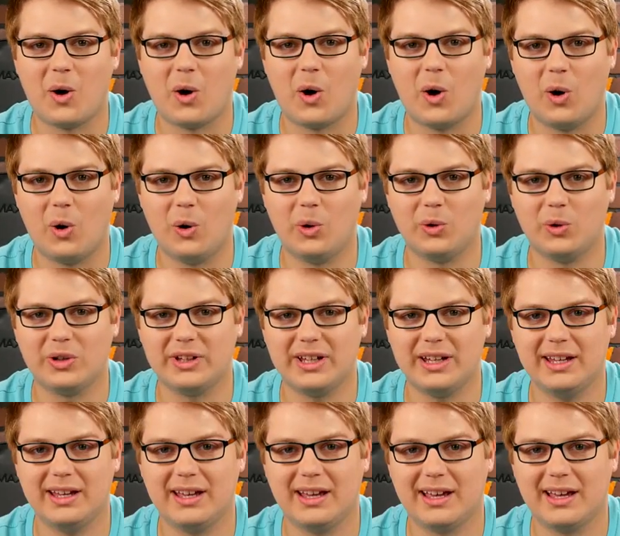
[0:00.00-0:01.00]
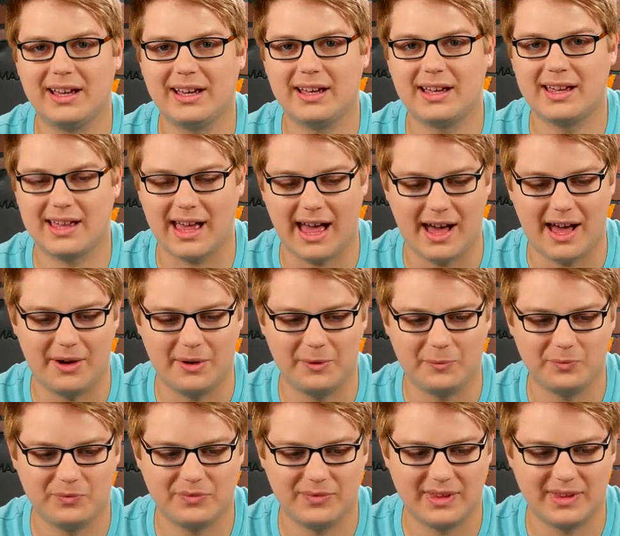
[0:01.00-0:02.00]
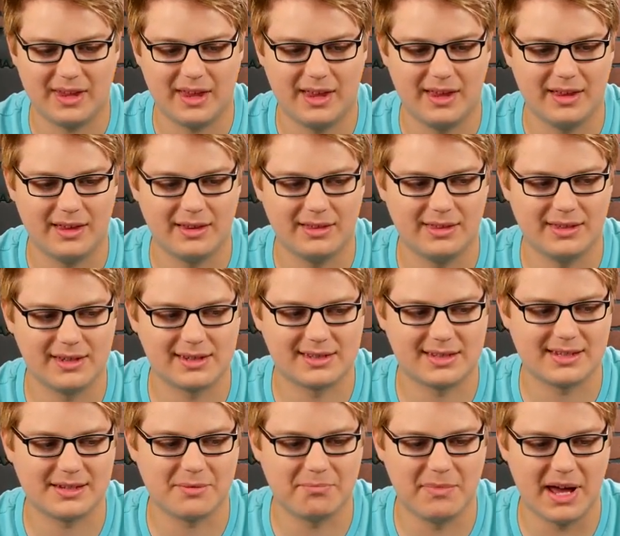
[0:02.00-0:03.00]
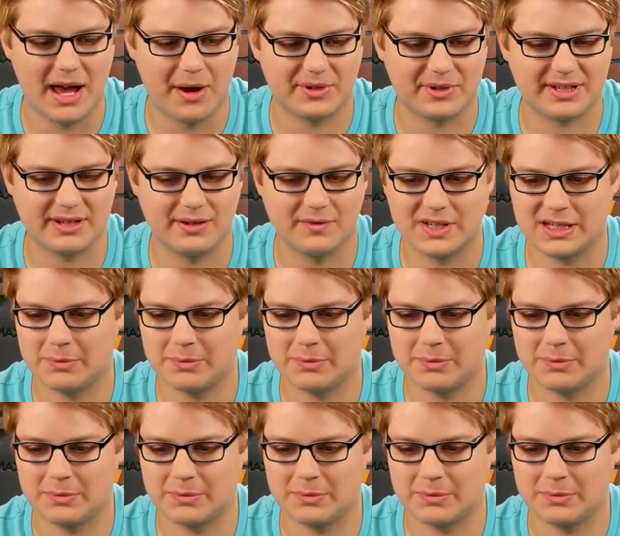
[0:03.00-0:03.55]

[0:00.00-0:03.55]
Holy cow. This is a mountain of